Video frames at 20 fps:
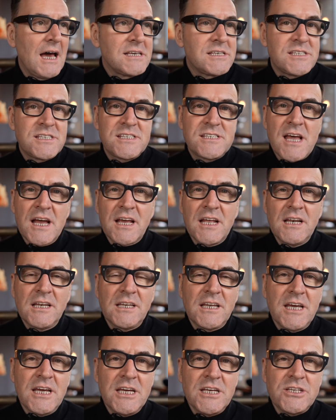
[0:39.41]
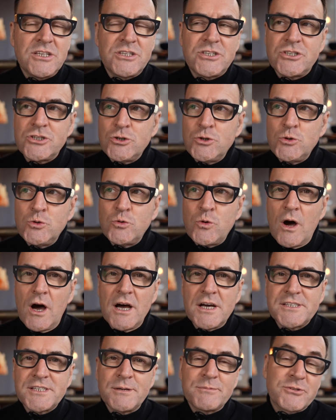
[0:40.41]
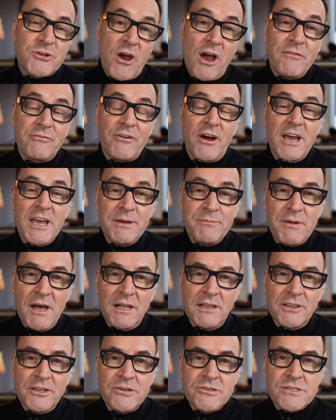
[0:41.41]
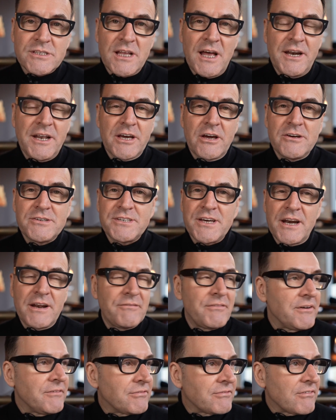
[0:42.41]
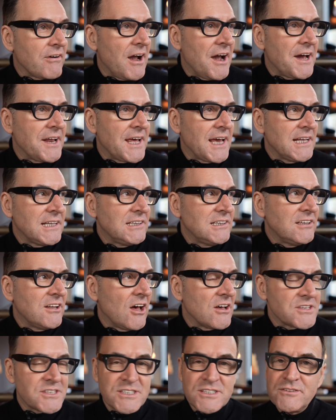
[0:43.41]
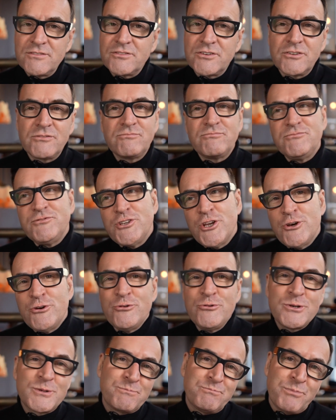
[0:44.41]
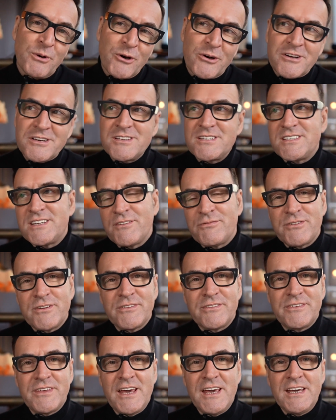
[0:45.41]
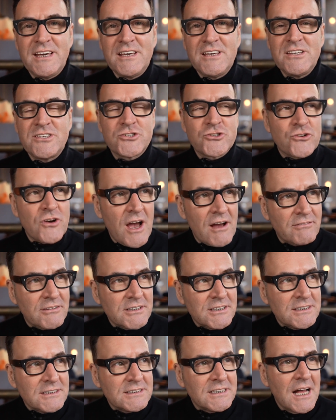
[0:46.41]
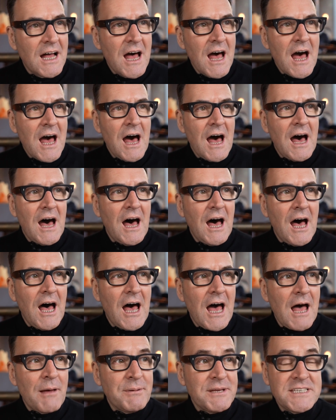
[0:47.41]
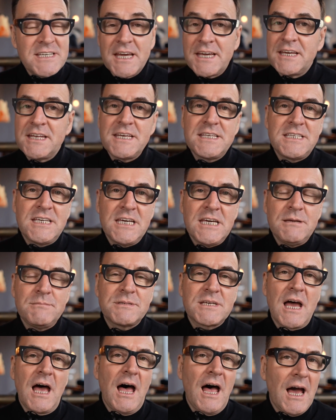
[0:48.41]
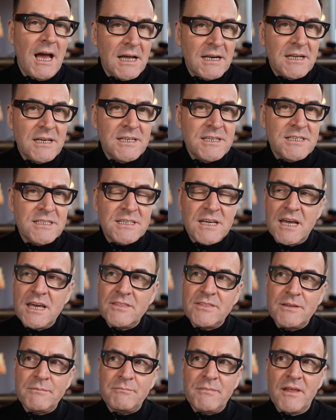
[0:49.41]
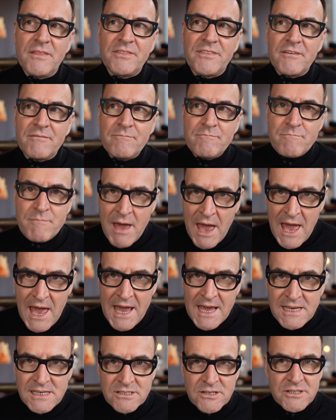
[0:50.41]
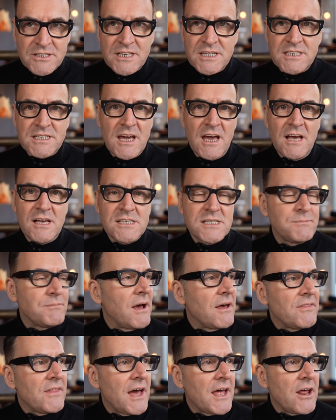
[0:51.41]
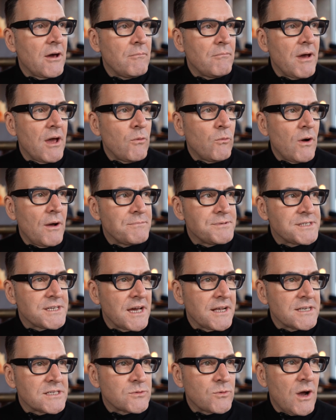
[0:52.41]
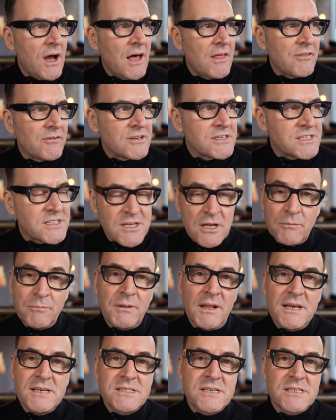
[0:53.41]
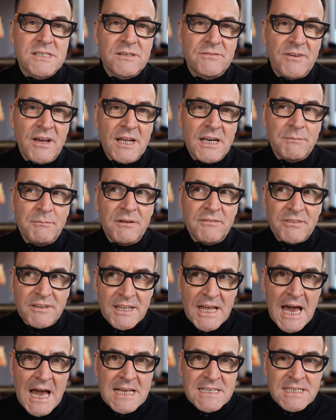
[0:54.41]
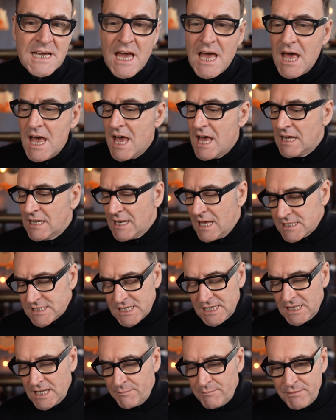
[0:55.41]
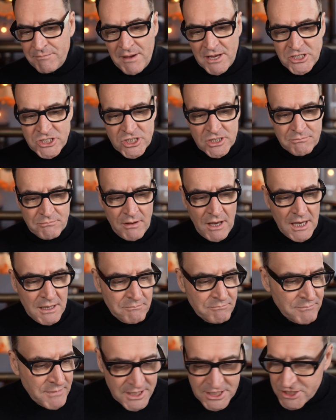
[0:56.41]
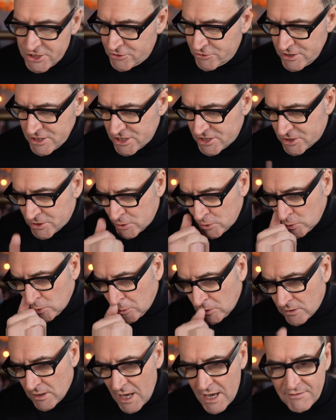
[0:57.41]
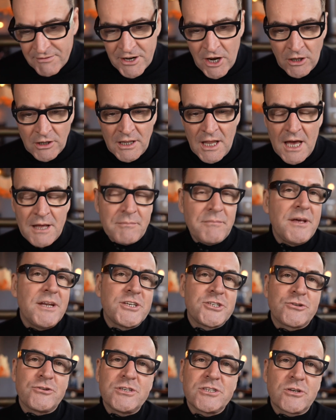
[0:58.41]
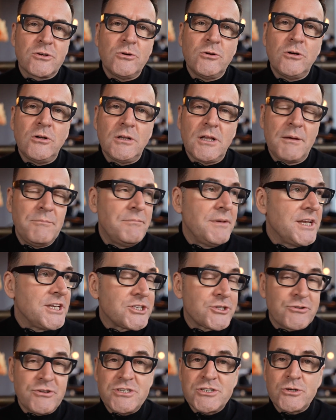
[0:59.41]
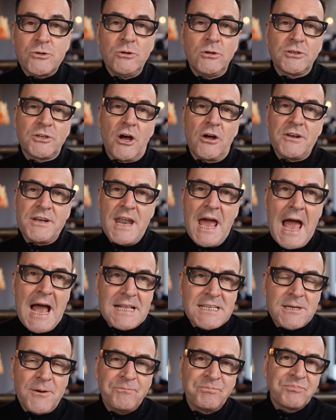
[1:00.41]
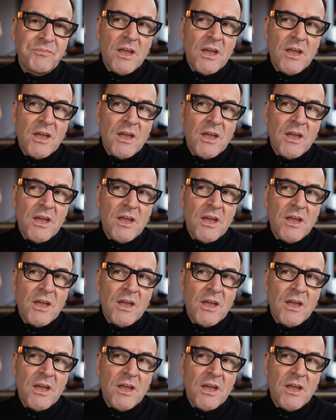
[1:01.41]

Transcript: Secondly, do subscribe for our email newsletter. It goes out every Friday. Lots of news, books, different things, travel. I'll be taking a team to Ireland in the month of May, so details about that on my website as well. There are still places available for that. Lastly, let me mention my ministry school. I have an online ministry school, ministryschool.net.